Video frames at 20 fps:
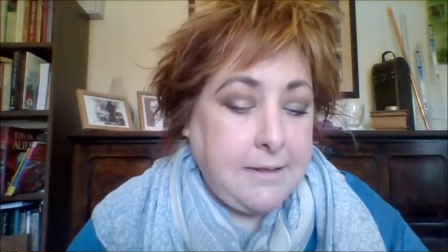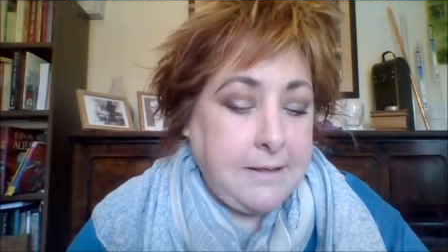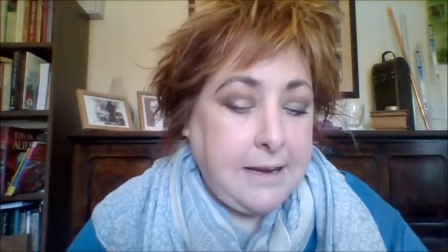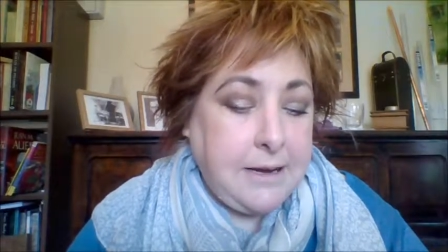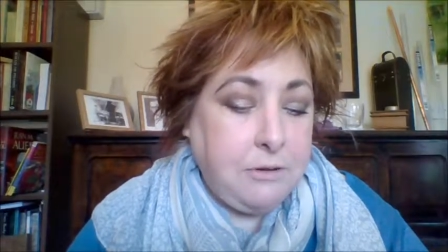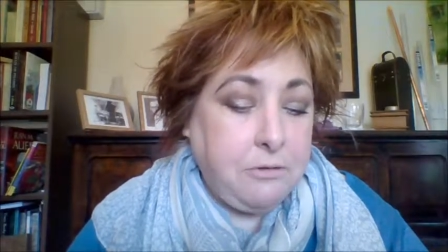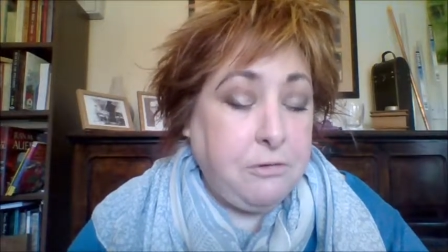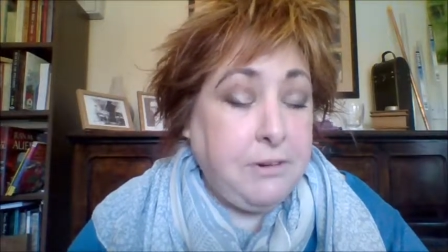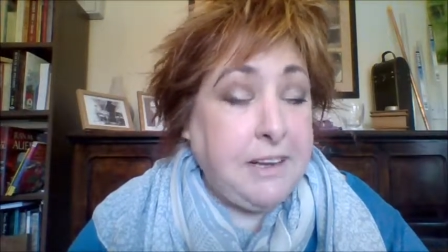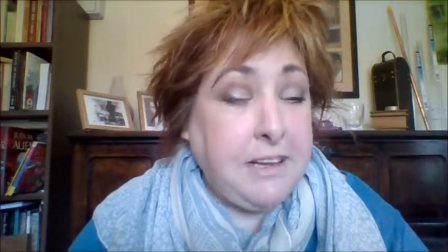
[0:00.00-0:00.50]

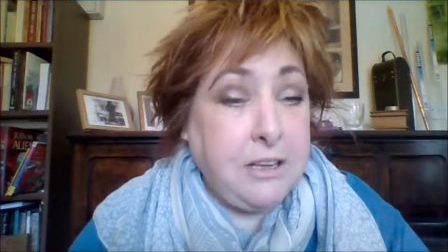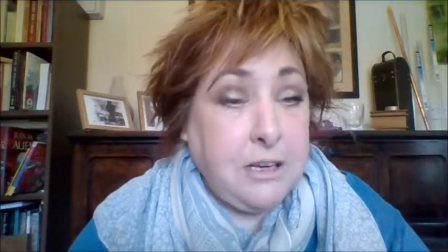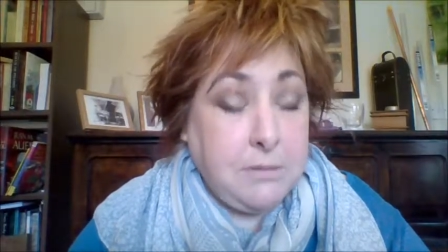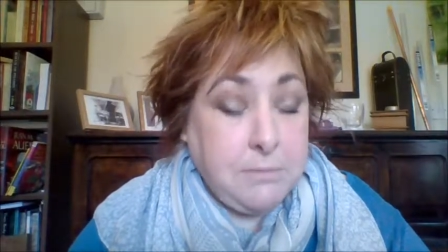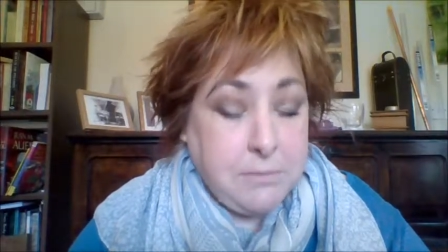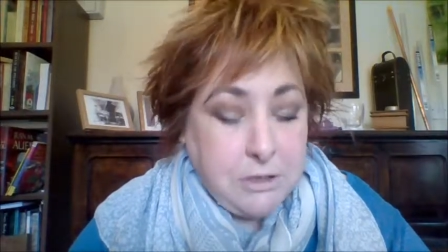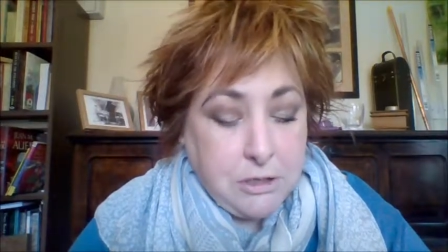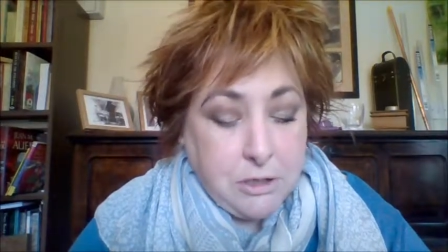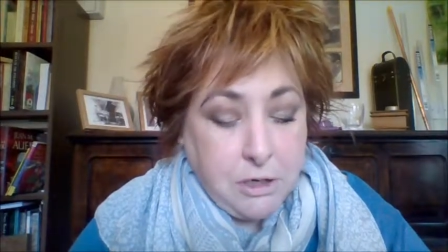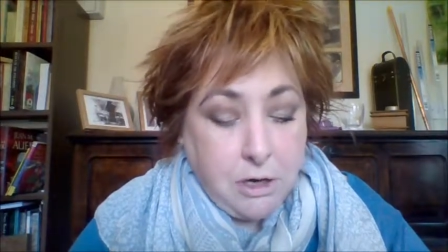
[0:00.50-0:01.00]
than
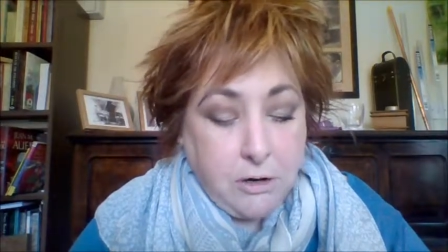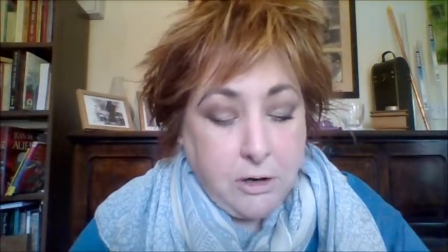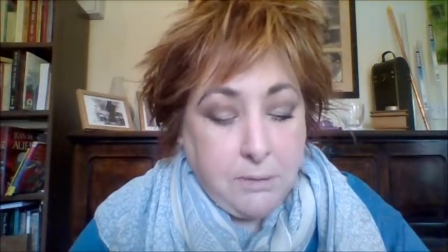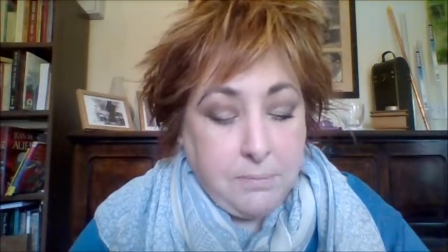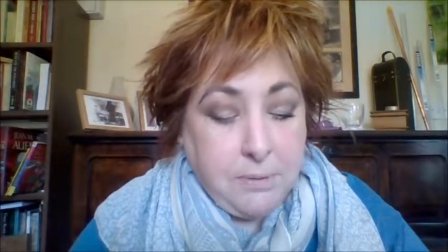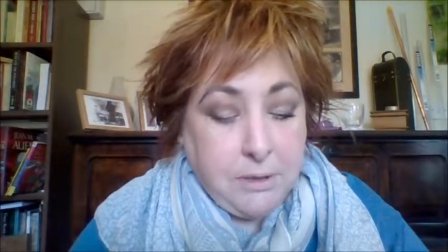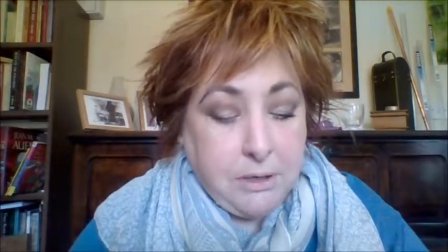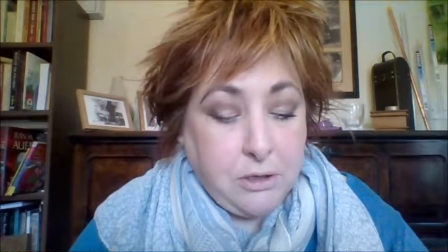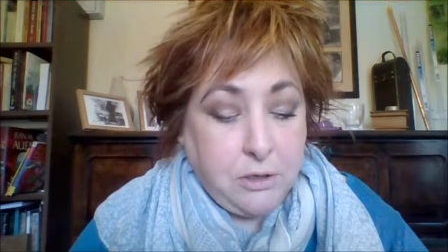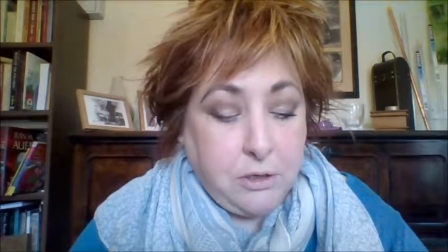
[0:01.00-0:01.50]
regular
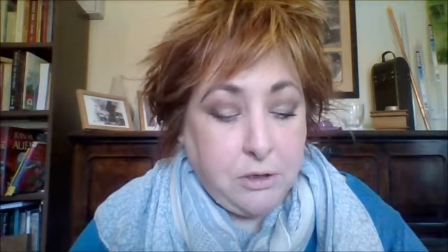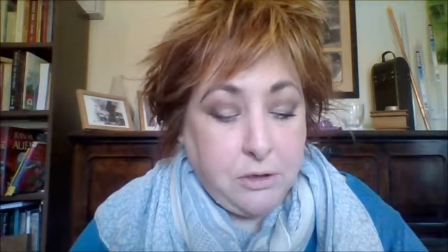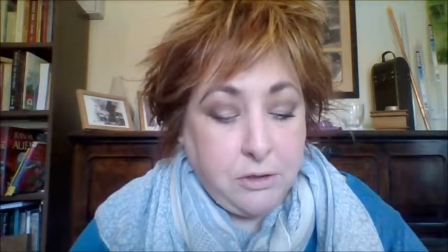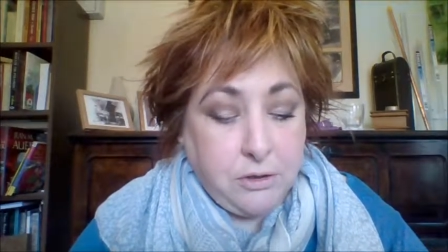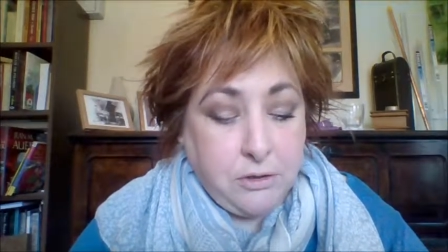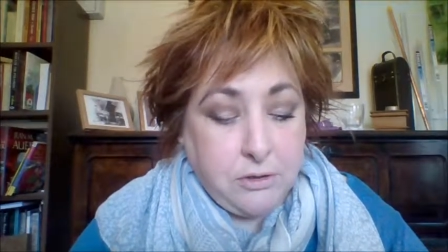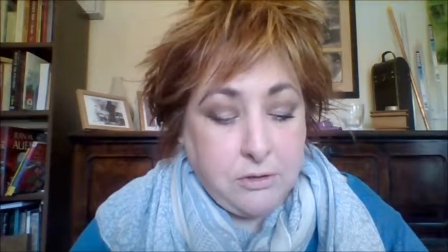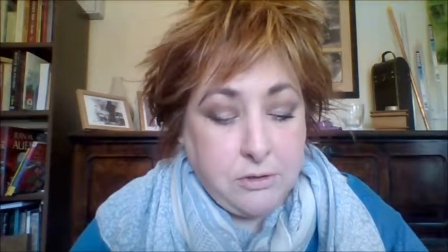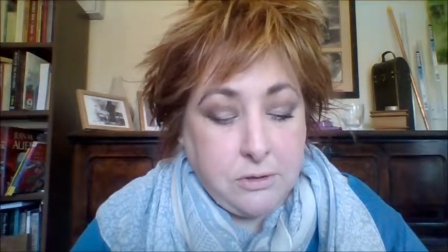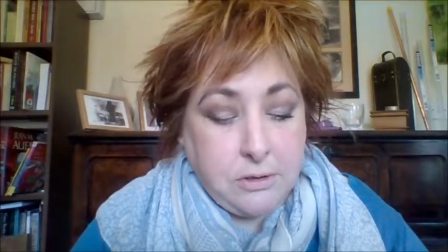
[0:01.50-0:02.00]
mascara
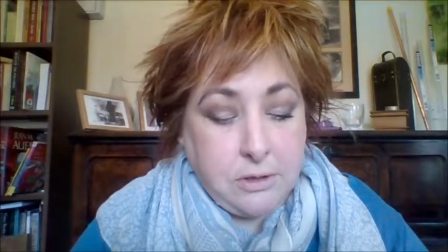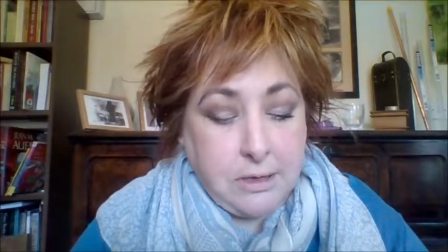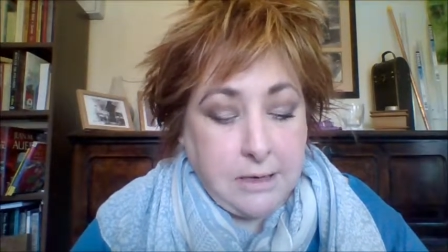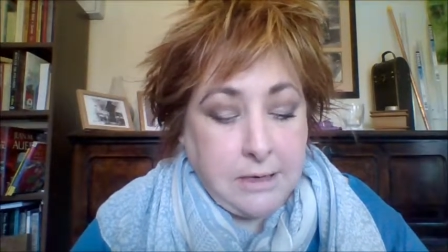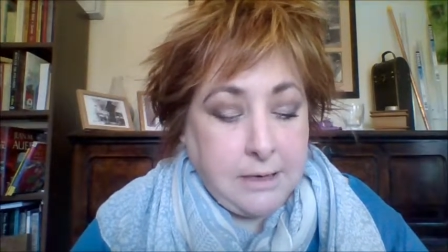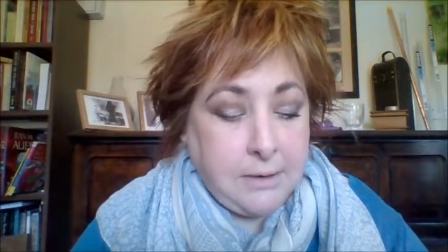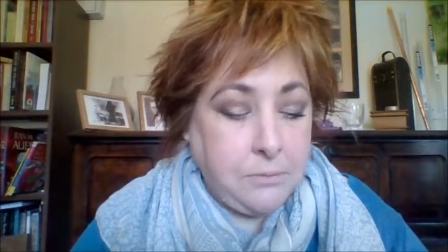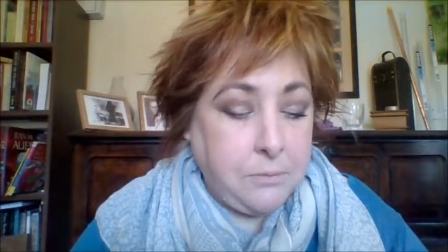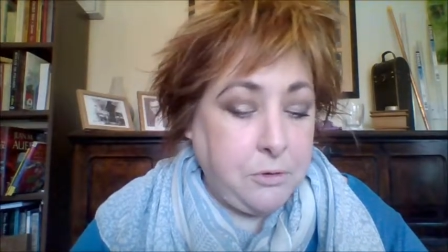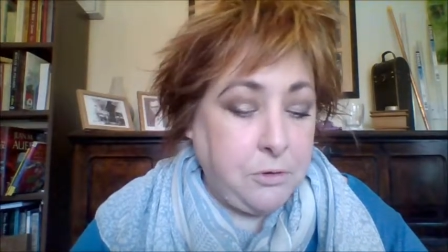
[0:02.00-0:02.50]
because
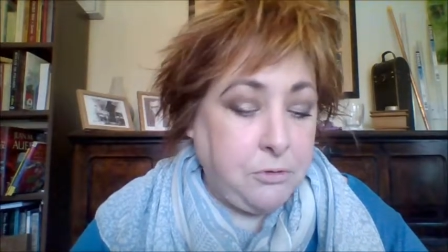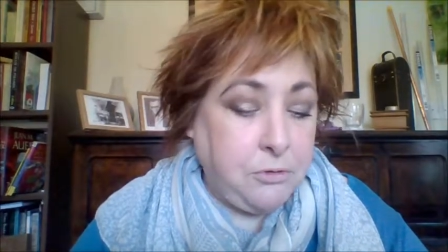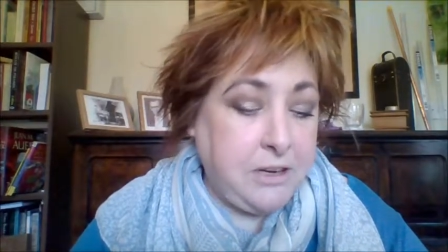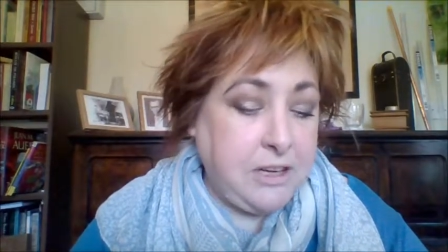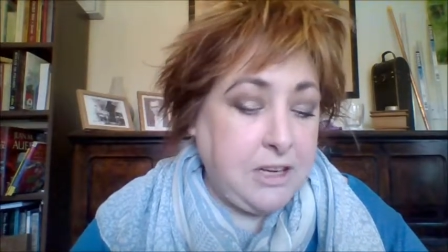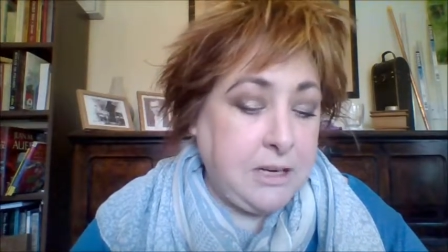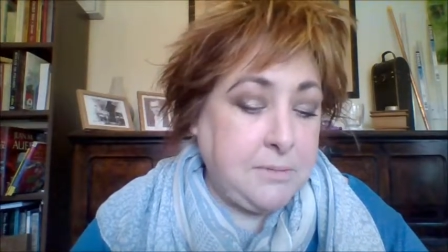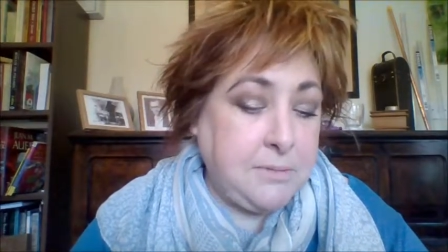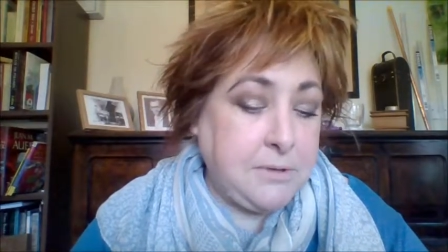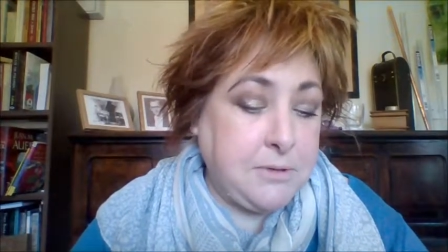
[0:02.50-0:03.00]
with
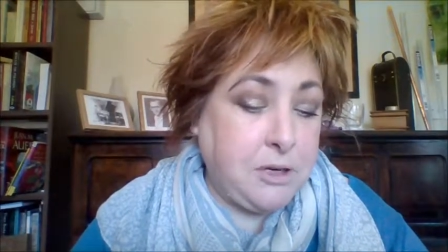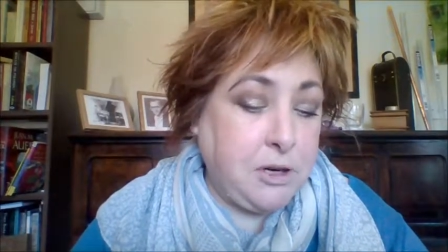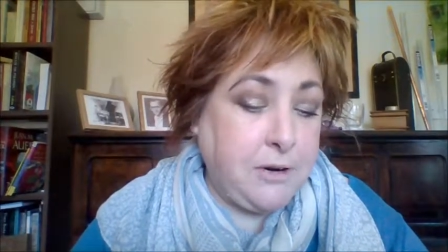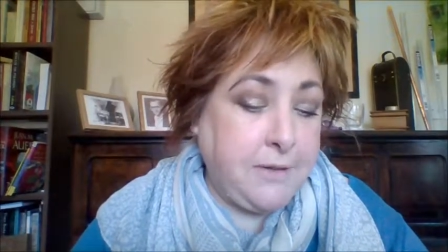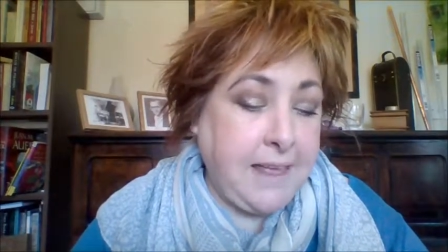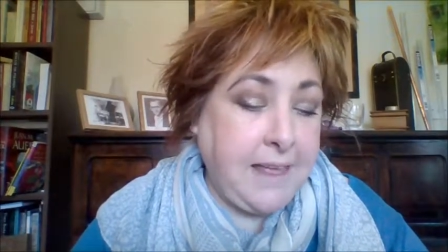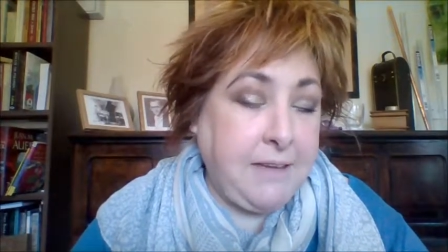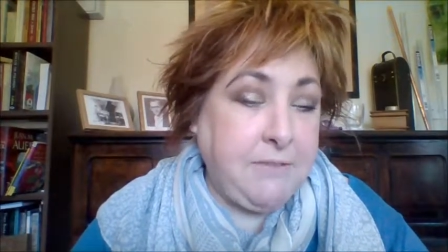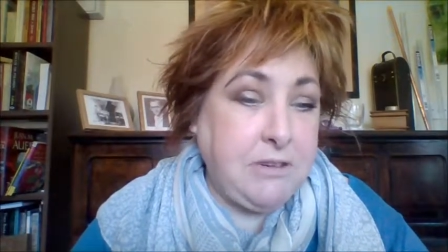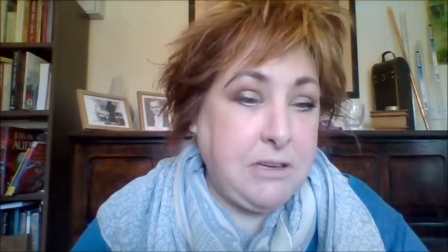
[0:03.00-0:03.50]
regular
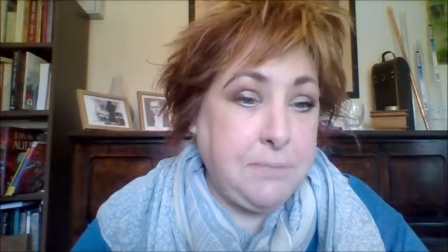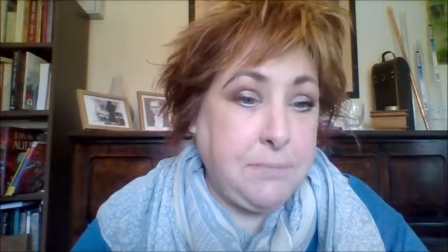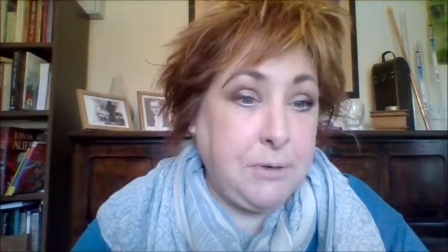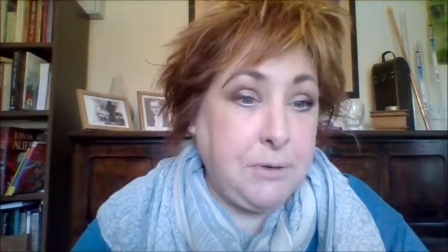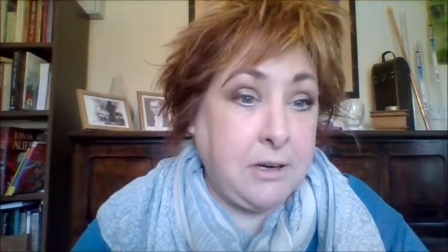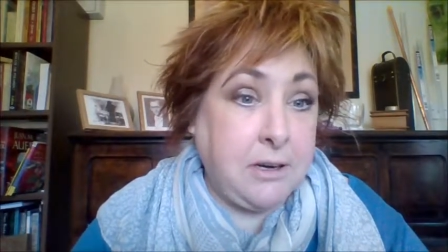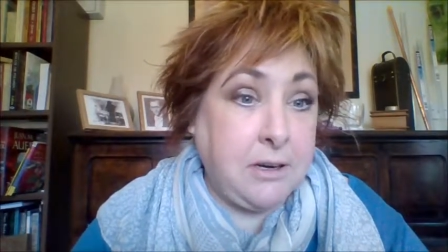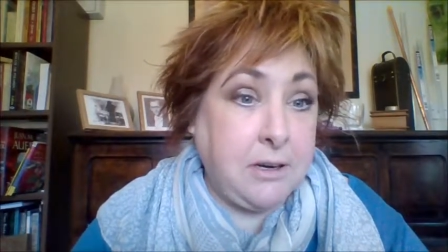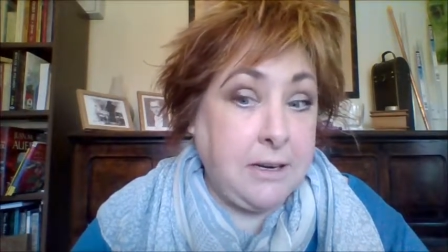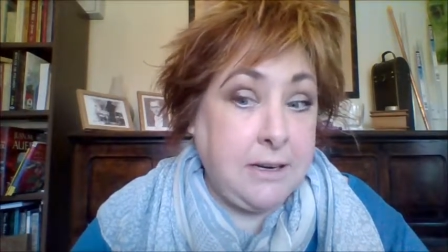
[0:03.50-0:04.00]
mascara, they're having to
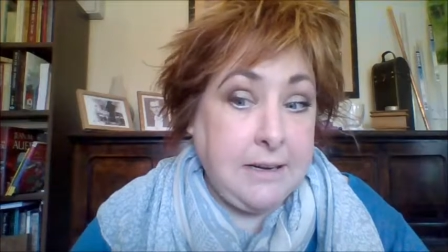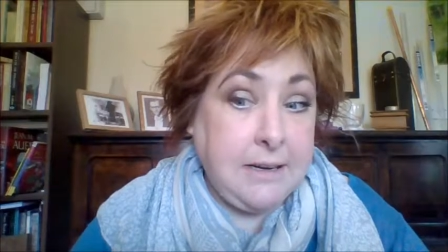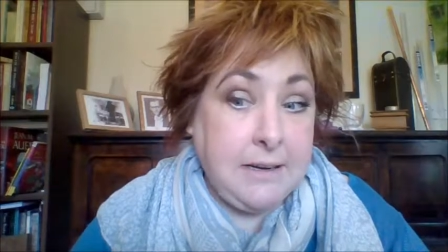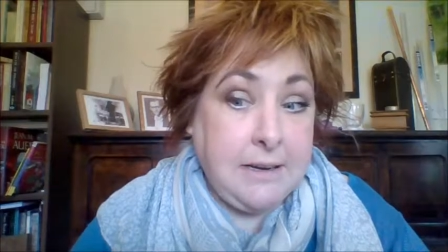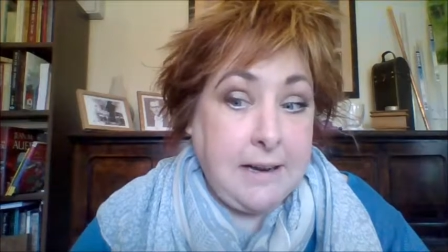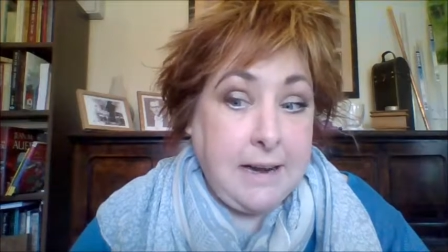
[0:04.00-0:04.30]
put on